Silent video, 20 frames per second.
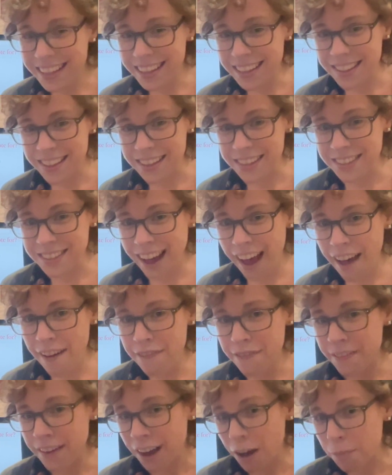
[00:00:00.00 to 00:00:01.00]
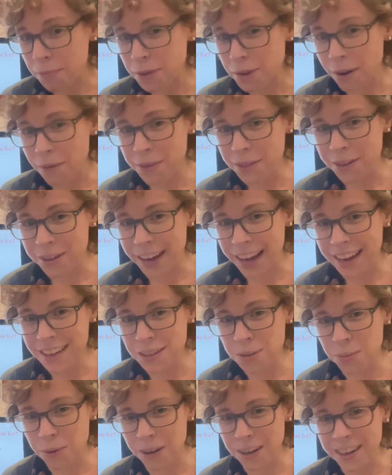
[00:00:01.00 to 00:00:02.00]
their staff helped you out with your
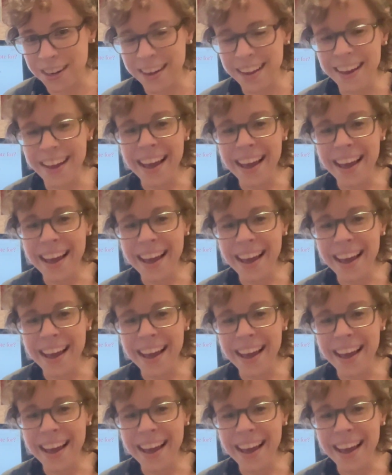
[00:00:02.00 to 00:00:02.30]
casework,